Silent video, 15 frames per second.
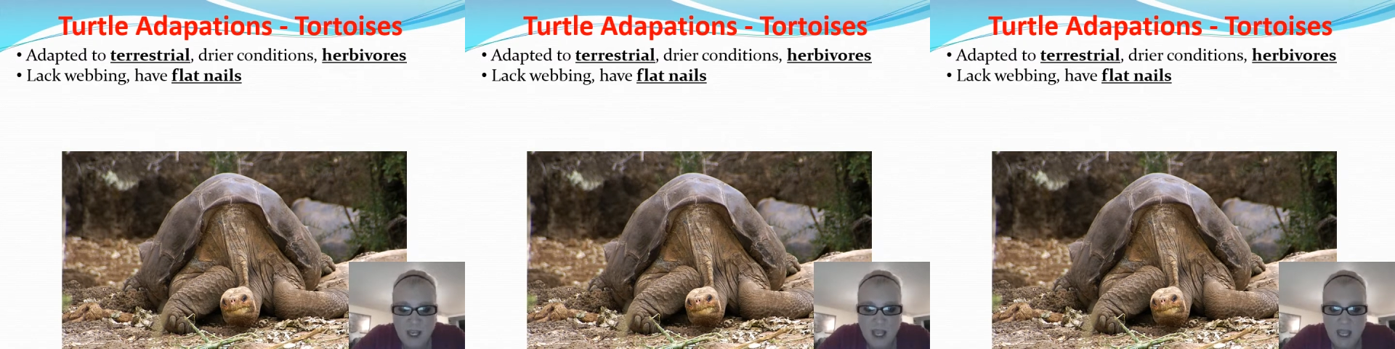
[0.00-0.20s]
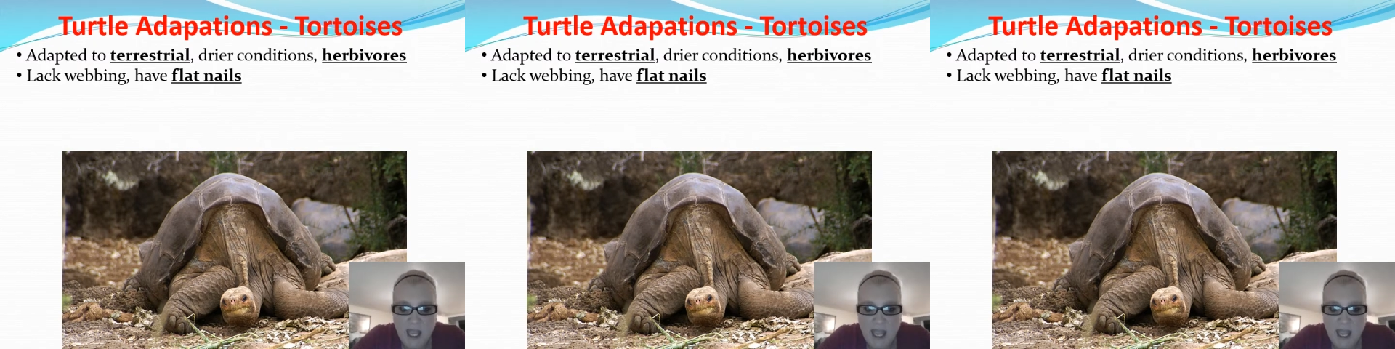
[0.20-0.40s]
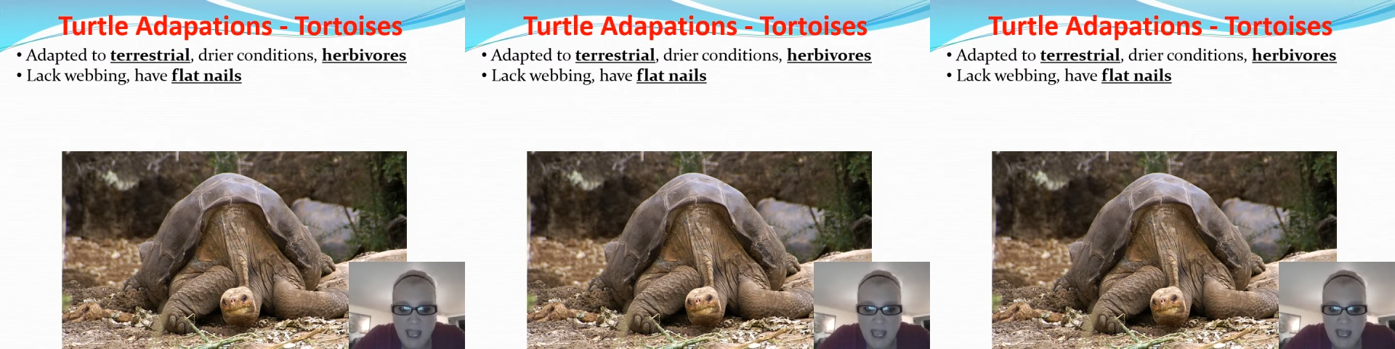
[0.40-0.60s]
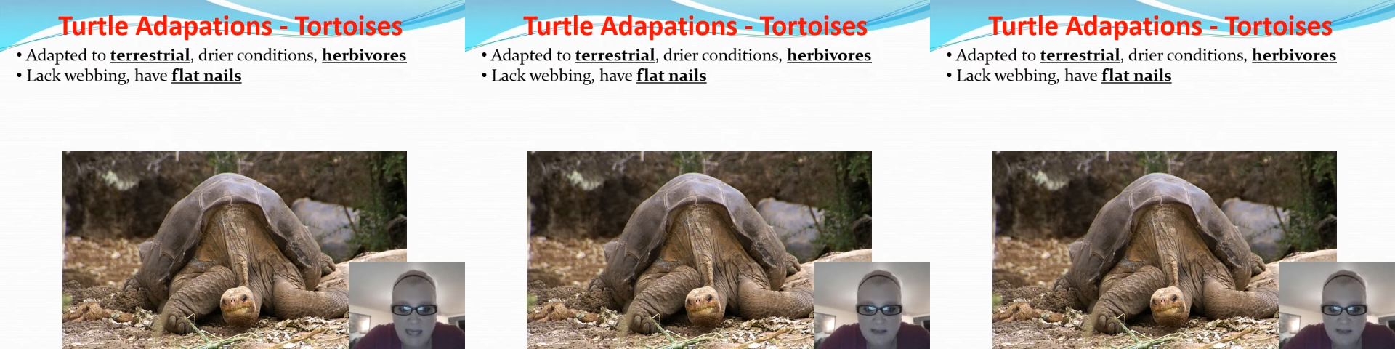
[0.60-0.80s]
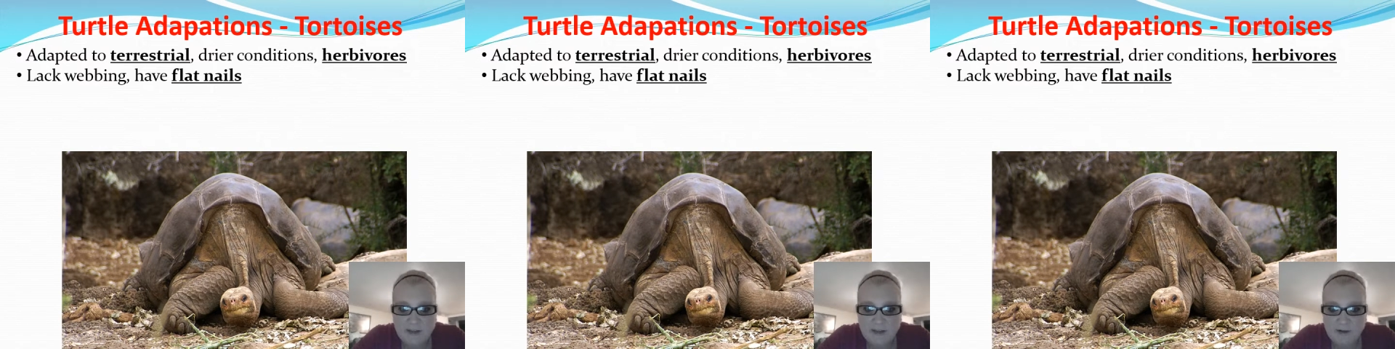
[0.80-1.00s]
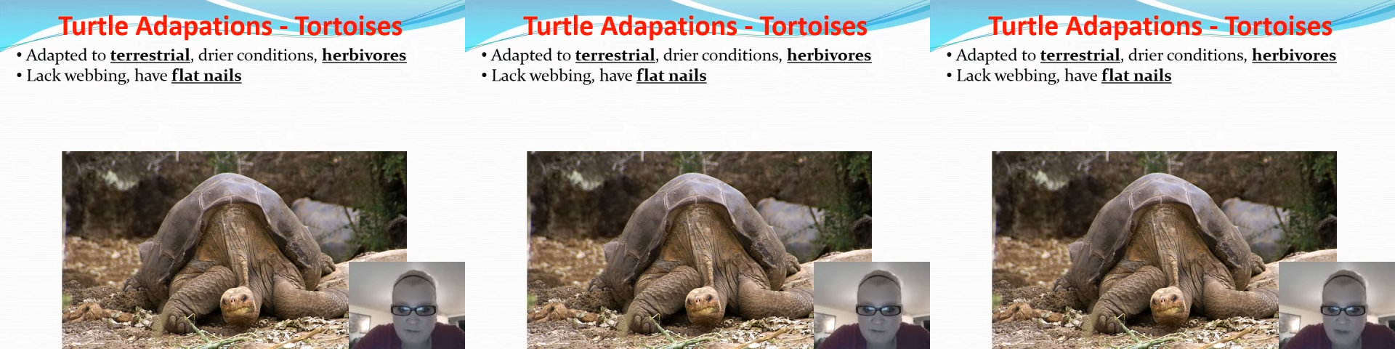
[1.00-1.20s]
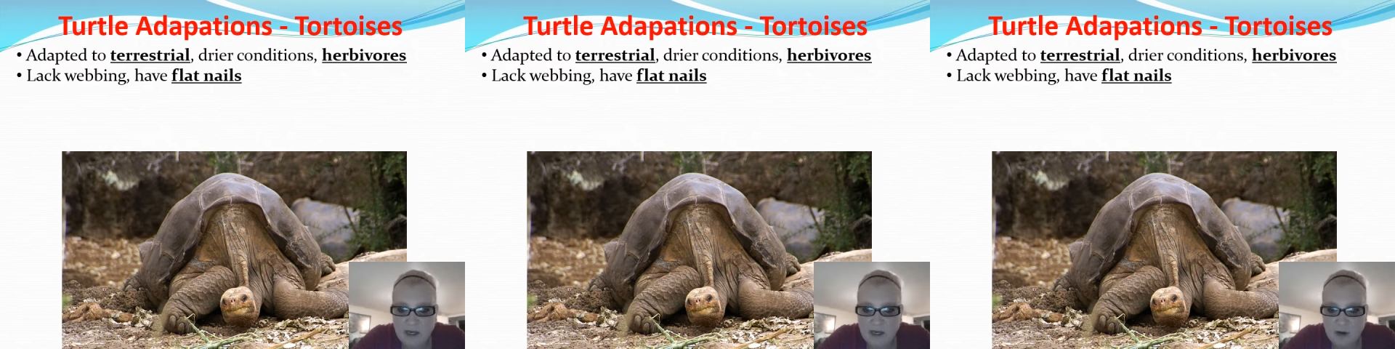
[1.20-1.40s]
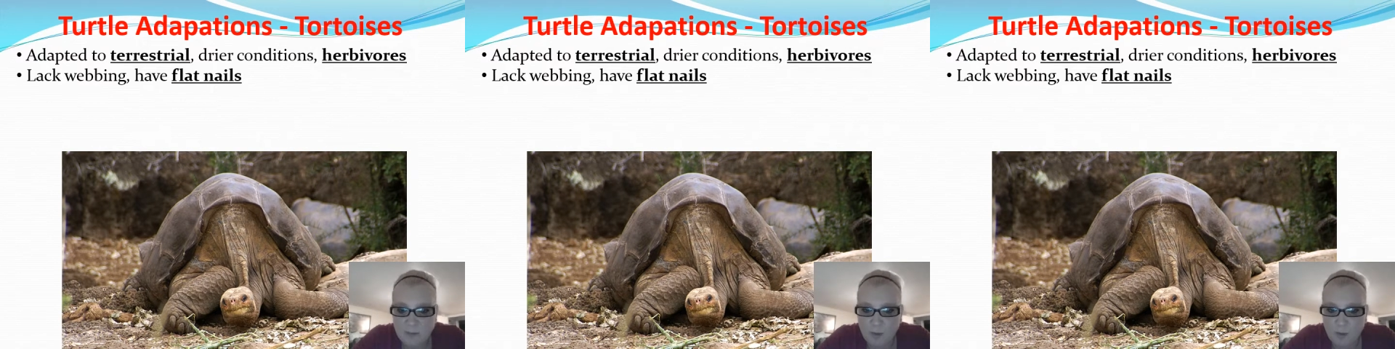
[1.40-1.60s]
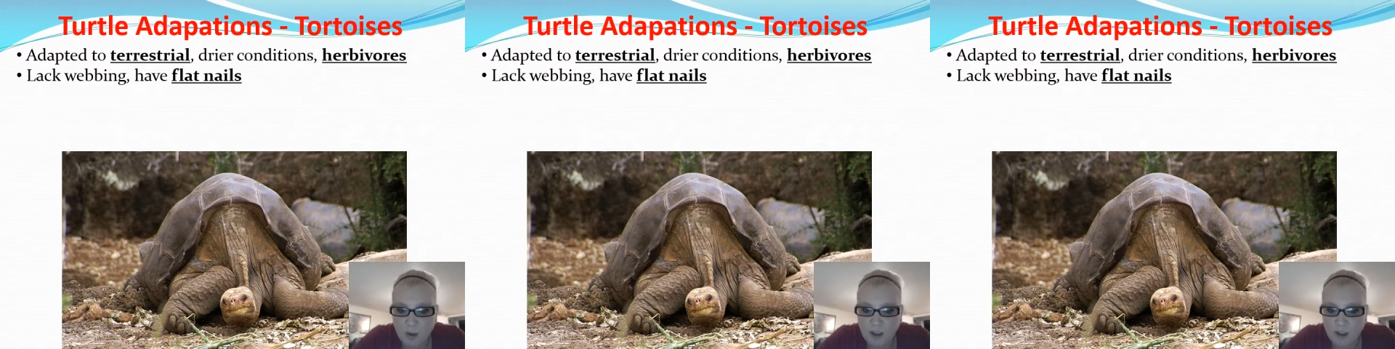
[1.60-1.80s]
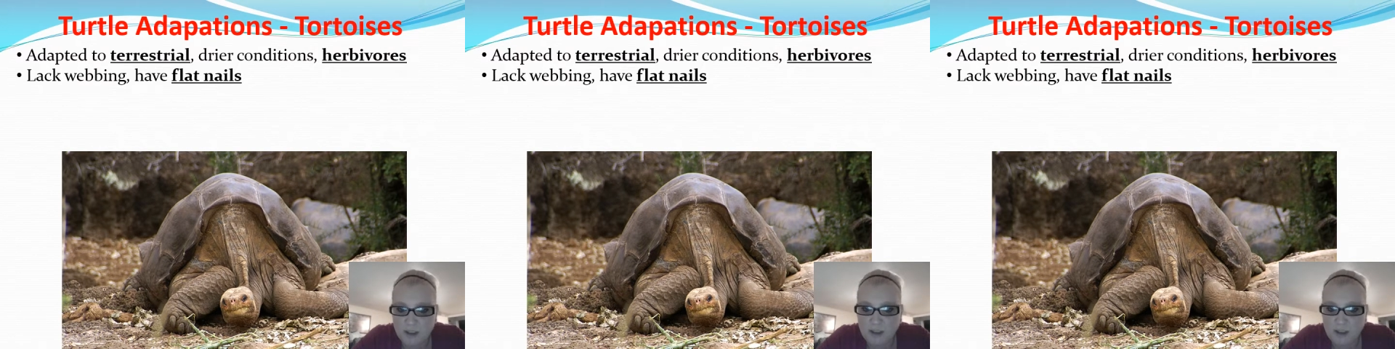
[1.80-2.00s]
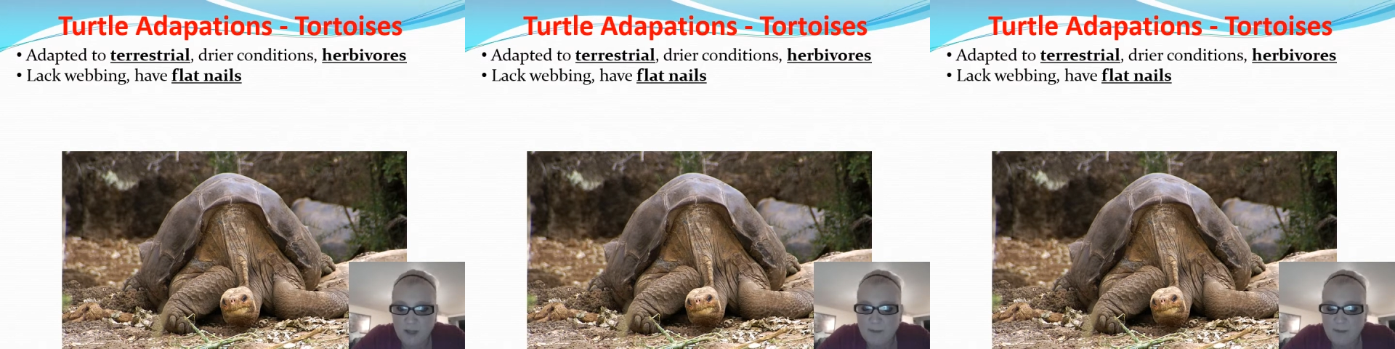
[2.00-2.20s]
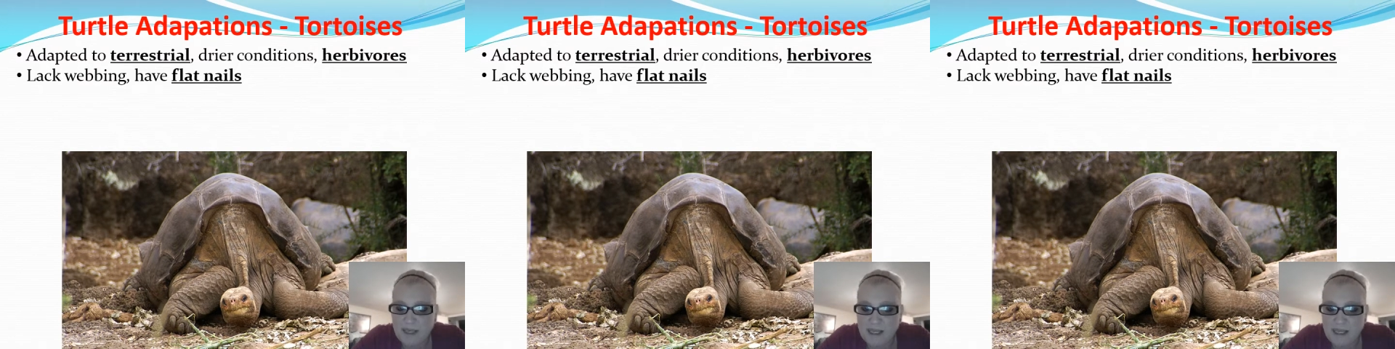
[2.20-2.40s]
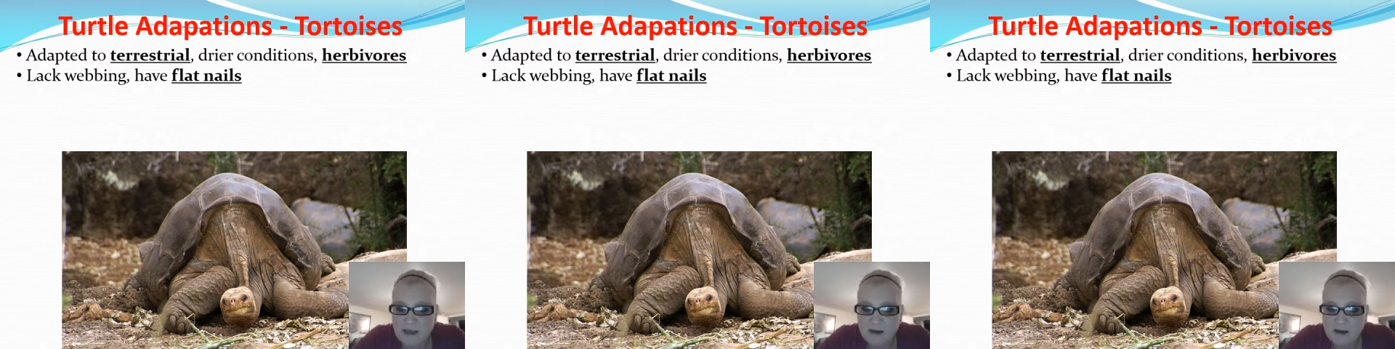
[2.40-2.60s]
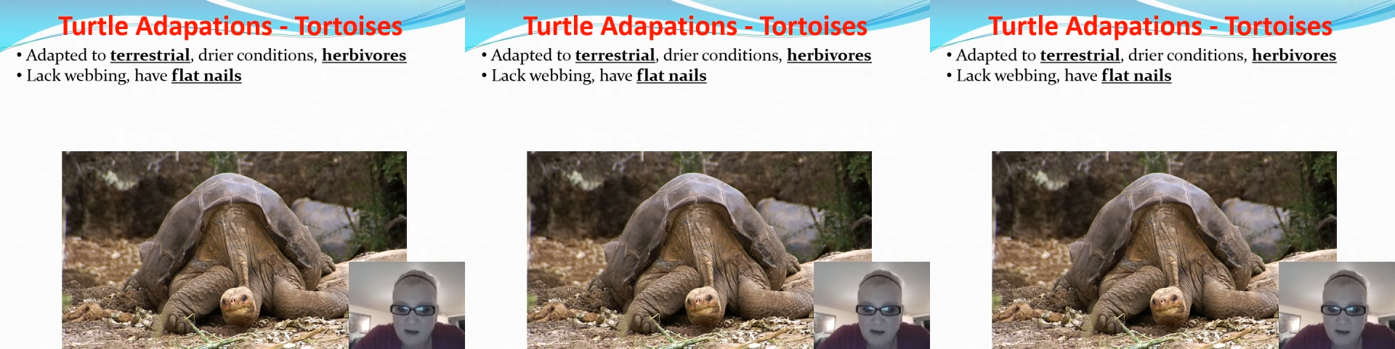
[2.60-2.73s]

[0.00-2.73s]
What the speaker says: And their feet are more clubby